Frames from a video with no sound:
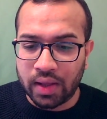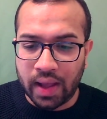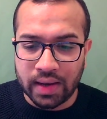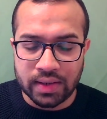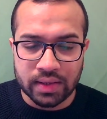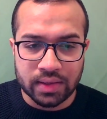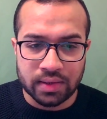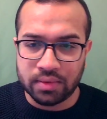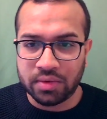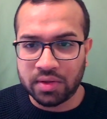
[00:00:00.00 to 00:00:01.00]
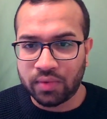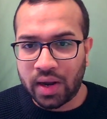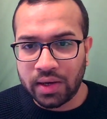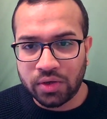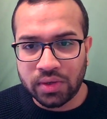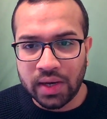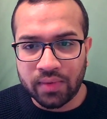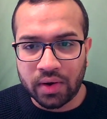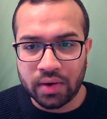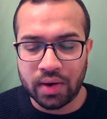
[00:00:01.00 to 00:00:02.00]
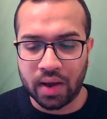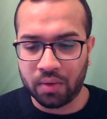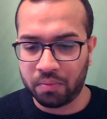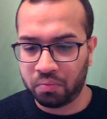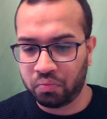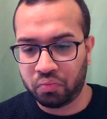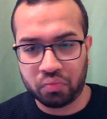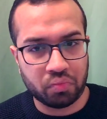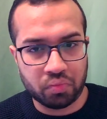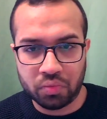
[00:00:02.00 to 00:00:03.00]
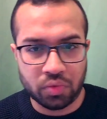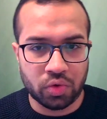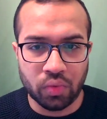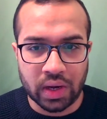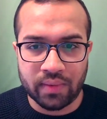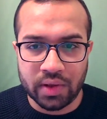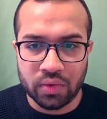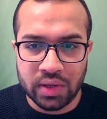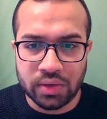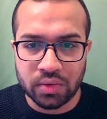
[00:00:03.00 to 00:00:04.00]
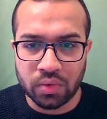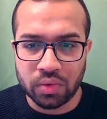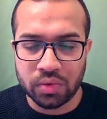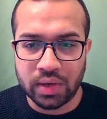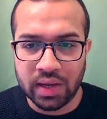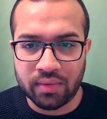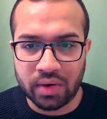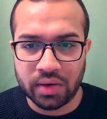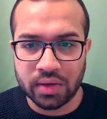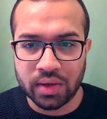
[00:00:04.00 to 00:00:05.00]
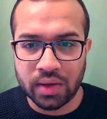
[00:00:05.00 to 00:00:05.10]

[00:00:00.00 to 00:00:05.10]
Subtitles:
and this is what I need to deliver. Now, do whatever you need to do to deliver it,